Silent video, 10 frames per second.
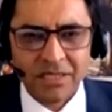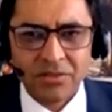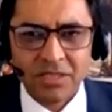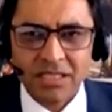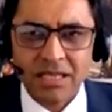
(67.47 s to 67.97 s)

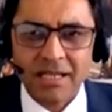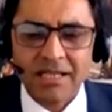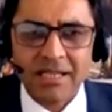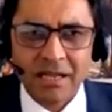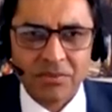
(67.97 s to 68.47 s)
So this
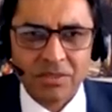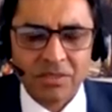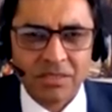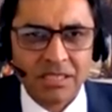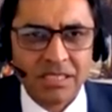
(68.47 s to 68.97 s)
slide
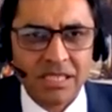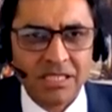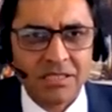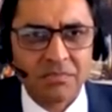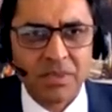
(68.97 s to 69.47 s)
captures the
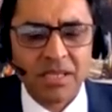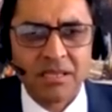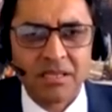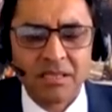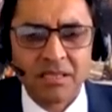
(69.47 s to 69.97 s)
six
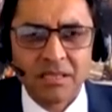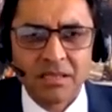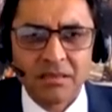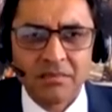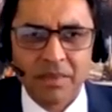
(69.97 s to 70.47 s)
big
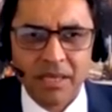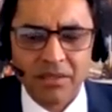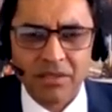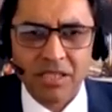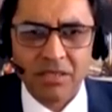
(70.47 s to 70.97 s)

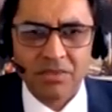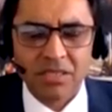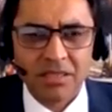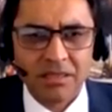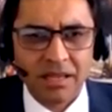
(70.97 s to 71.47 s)
mega
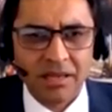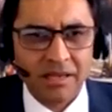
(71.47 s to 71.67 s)
themes that